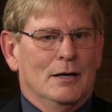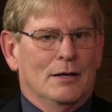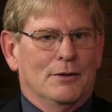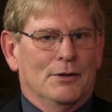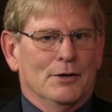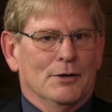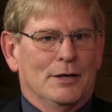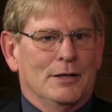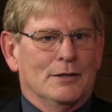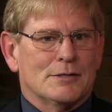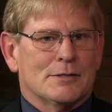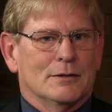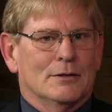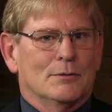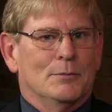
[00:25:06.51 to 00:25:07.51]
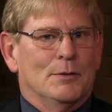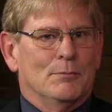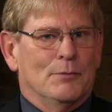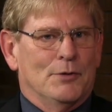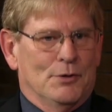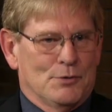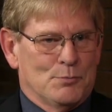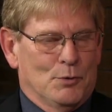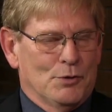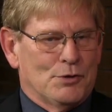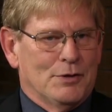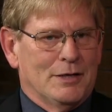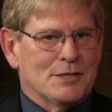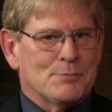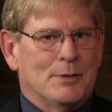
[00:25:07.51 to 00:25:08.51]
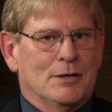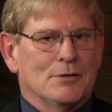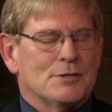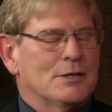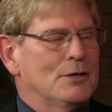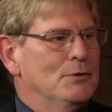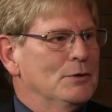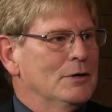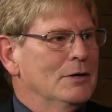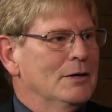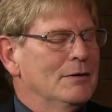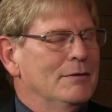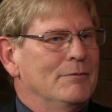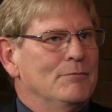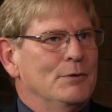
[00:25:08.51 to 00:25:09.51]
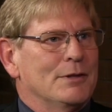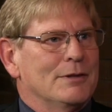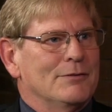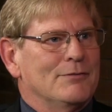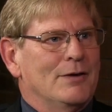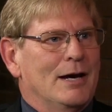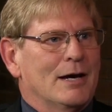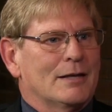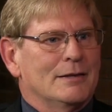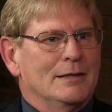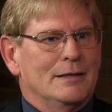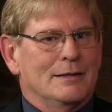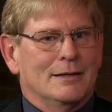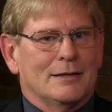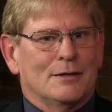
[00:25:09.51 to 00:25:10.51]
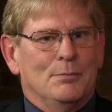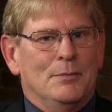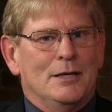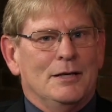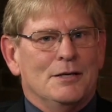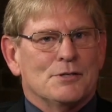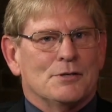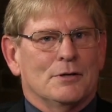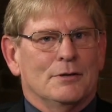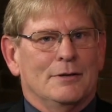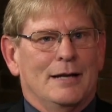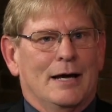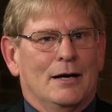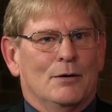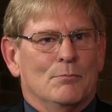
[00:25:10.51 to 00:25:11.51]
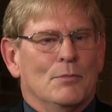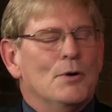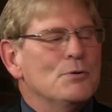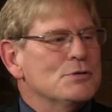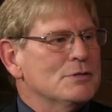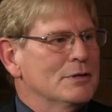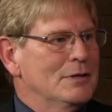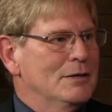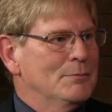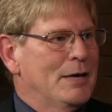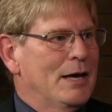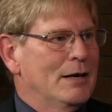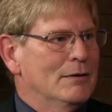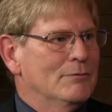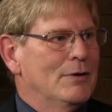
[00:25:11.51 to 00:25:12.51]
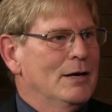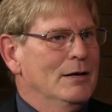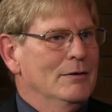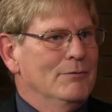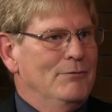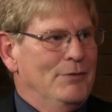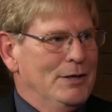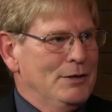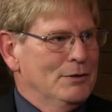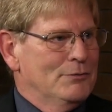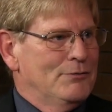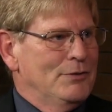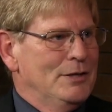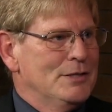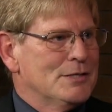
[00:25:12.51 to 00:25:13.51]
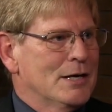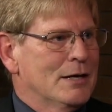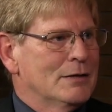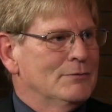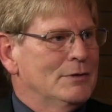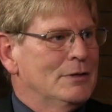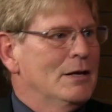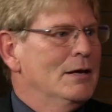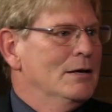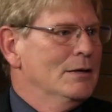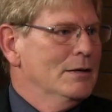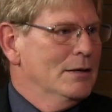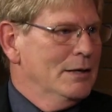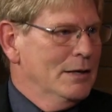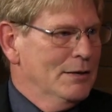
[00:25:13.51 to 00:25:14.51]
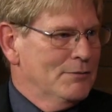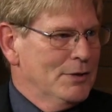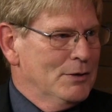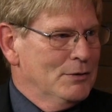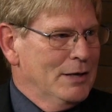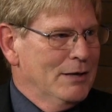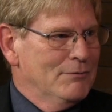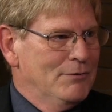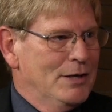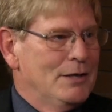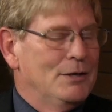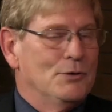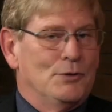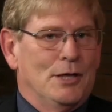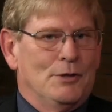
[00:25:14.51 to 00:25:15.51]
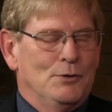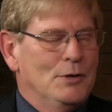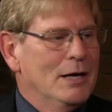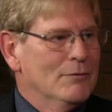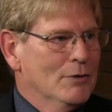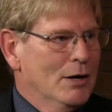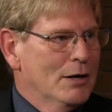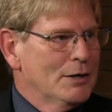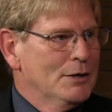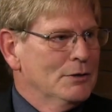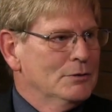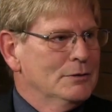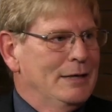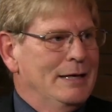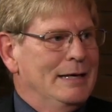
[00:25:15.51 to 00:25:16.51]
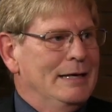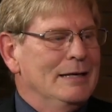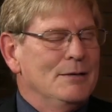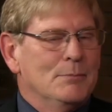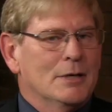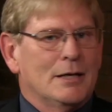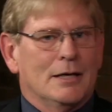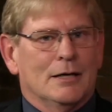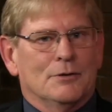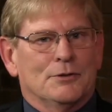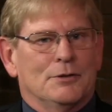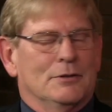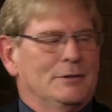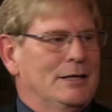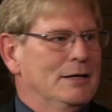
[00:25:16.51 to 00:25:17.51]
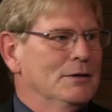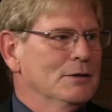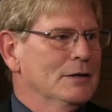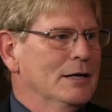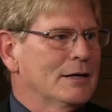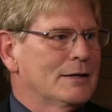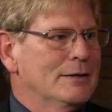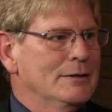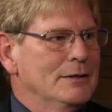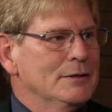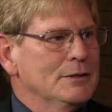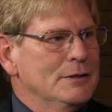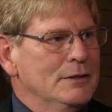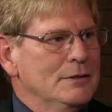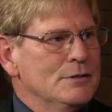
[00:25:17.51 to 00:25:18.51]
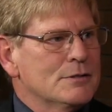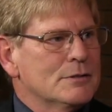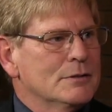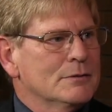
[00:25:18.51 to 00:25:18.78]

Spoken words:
There is a little bit, there's more transparency going on with the fact that the committees now, most of them have video feeds out of it. If they don't have video, they do have audio. Anybody out there on the internet can get these.